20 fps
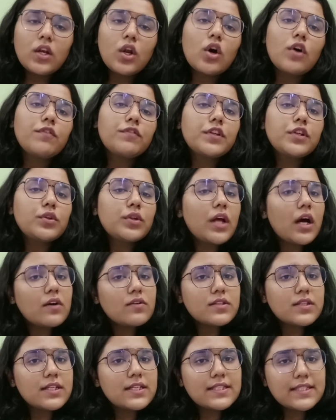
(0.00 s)
of the
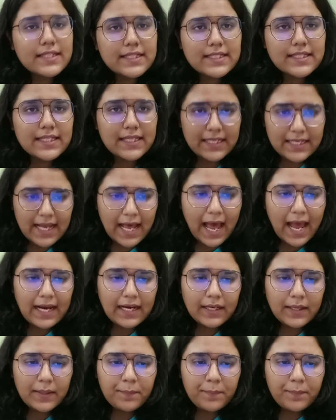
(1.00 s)
2016 Act,